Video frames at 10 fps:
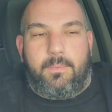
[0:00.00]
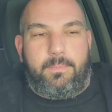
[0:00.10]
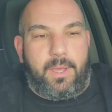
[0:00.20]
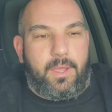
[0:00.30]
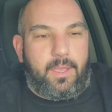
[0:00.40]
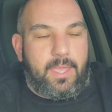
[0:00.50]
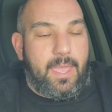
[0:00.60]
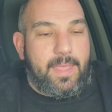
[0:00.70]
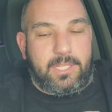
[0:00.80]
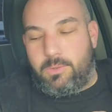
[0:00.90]
But,
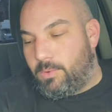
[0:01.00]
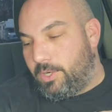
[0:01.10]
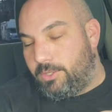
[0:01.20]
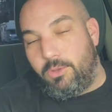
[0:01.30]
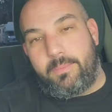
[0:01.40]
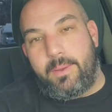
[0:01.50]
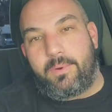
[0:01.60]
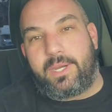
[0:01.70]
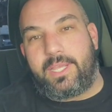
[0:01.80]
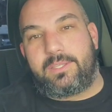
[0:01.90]
yeah, that's what we're going to do, man.
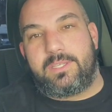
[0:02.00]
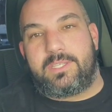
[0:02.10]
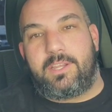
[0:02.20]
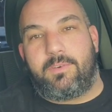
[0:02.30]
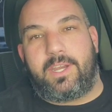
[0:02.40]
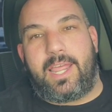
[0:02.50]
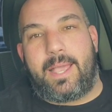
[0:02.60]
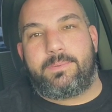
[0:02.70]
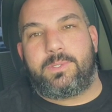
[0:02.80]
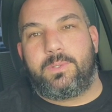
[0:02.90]
We're going to get this thing running
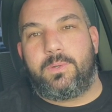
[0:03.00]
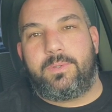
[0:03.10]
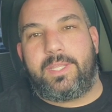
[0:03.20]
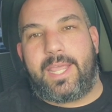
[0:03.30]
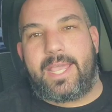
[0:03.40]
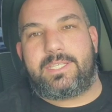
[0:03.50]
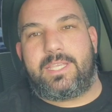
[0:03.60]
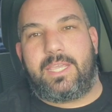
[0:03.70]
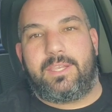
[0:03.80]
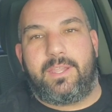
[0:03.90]
absolutely
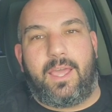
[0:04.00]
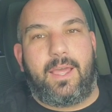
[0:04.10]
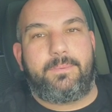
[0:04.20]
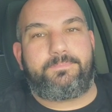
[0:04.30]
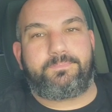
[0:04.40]
nasty and have